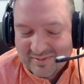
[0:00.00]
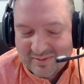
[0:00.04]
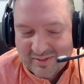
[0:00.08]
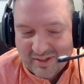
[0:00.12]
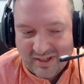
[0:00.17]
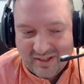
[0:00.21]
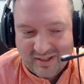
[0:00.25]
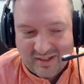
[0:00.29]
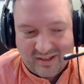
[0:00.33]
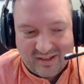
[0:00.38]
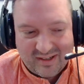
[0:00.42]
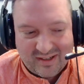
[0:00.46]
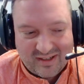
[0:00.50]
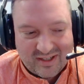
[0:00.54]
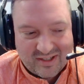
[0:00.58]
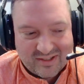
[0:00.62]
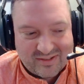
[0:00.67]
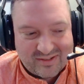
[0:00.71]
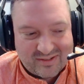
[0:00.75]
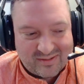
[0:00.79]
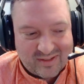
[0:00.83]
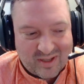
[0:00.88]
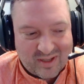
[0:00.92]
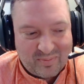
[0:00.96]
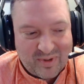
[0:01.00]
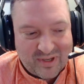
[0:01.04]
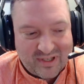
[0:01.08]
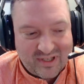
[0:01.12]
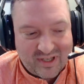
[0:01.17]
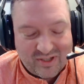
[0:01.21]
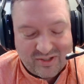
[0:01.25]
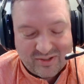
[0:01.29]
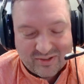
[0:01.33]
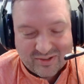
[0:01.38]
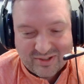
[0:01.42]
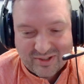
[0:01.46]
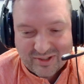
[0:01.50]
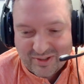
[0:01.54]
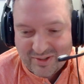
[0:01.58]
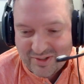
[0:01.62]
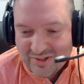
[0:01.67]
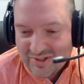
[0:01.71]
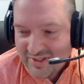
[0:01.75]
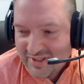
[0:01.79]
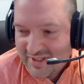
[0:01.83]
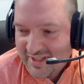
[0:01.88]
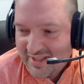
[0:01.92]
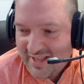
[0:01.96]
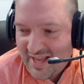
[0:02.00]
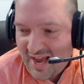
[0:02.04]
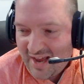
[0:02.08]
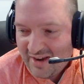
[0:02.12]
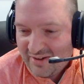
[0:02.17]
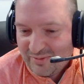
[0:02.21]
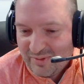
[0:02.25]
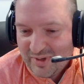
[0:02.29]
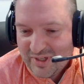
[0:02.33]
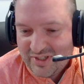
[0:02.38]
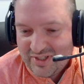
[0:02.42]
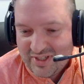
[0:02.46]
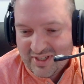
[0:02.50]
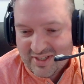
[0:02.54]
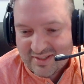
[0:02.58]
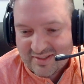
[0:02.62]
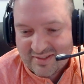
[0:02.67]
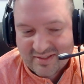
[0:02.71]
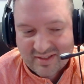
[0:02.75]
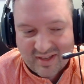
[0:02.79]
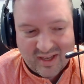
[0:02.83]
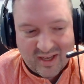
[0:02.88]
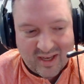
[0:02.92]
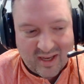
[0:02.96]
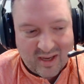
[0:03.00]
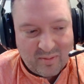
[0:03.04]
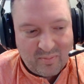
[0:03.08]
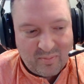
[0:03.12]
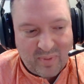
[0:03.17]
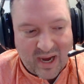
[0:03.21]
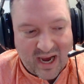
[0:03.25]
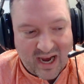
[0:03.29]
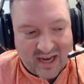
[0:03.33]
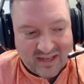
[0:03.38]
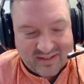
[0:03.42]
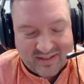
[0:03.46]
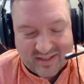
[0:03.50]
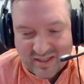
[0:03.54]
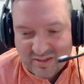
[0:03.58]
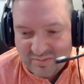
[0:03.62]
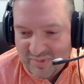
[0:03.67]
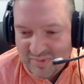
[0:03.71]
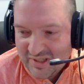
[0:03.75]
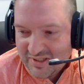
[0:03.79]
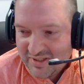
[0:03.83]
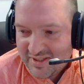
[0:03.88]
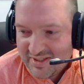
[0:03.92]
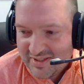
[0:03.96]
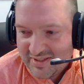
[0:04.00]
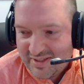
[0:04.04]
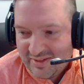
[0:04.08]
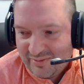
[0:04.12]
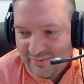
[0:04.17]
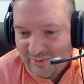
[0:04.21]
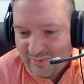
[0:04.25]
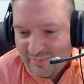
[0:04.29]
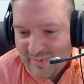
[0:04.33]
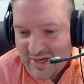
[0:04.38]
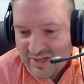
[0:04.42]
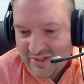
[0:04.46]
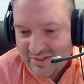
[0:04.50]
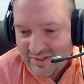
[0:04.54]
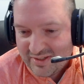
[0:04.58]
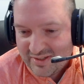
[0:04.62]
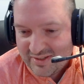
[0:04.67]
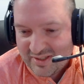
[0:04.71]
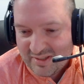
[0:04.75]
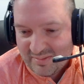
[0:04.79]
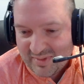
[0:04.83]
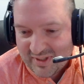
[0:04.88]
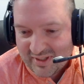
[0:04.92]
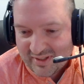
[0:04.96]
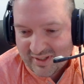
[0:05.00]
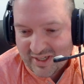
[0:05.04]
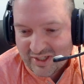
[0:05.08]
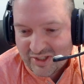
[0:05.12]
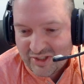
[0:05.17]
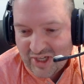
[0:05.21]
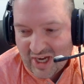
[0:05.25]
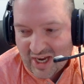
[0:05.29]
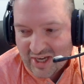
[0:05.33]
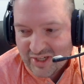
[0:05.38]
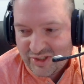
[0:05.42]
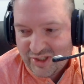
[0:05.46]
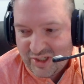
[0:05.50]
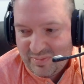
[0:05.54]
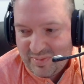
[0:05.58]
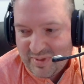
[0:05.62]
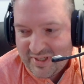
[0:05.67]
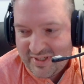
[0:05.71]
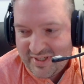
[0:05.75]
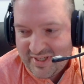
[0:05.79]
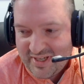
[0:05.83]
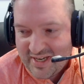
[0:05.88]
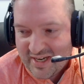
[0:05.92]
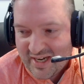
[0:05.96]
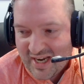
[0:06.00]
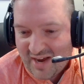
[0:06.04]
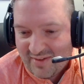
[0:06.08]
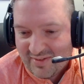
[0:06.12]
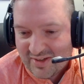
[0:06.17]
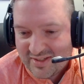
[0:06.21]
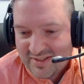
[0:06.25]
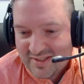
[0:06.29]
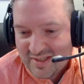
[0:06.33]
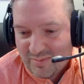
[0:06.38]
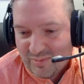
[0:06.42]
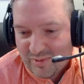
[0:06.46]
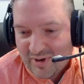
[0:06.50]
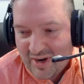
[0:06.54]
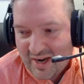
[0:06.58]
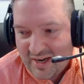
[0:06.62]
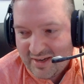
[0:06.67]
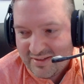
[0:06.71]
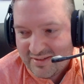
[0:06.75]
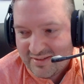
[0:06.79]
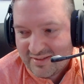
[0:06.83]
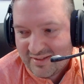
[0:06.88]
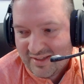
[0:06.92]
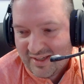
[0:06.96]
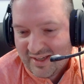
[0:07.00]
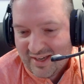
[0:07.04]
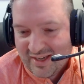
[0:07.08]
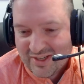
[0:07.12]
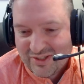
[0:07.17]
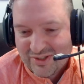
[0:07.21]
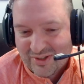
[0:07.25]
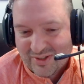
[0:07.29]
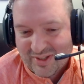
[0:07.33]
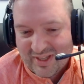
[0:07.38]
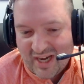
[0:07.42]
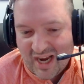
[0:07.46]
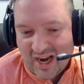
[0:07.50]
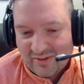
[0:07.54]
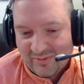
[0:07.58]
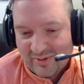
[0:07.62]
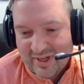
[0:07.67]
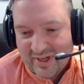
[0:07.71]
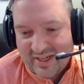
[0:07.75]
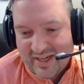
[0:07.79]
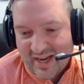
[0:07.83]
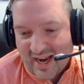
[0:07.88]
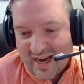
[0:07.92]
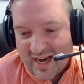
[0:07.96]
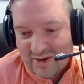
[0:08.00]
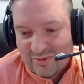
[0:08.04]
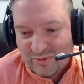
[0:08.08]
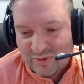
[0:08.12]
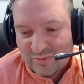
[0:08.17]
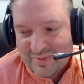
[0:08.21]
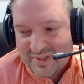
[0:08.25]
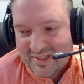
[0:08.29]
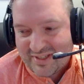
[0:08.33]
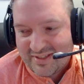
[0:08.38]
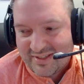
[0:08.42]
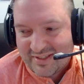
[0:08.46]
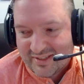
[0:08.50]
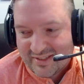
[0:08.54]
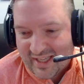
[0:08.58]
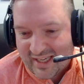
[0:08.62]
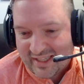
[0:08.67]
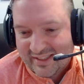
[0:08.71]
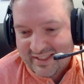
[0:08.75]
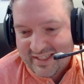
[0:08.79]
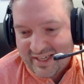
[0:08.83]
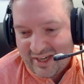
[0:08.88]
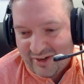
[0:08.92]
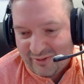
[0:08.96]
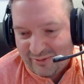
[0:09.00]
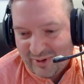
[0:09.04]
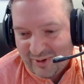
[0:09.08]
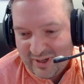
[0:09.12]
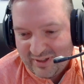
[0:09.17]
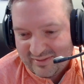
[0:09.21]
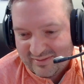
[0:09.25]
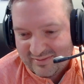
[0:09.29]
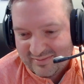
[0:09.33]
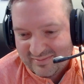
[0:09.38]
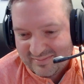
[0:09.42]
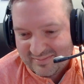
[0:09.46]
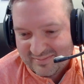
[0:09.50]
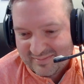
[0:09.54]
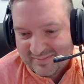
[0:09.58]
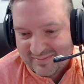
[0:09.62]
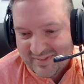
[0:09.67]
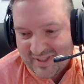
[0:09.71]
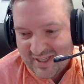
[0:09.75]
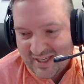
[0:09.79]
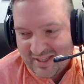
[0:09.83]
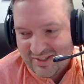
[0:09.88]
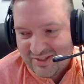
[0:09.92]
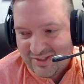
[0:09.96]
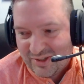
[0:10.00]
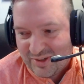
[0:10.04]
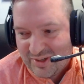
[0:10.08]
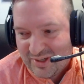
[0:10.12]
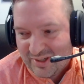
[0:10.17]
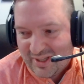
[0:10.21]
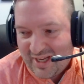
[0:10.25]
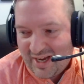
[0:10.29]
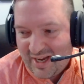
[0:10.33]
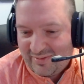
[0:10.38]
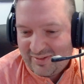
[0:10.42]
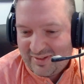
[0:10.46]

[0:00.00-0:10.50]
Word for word: uh, a, a, potential solution to that, which is passing a bunch of this information to something like chat gpt and have it summarize, mm, so that every day it will be slightly different and so you'll have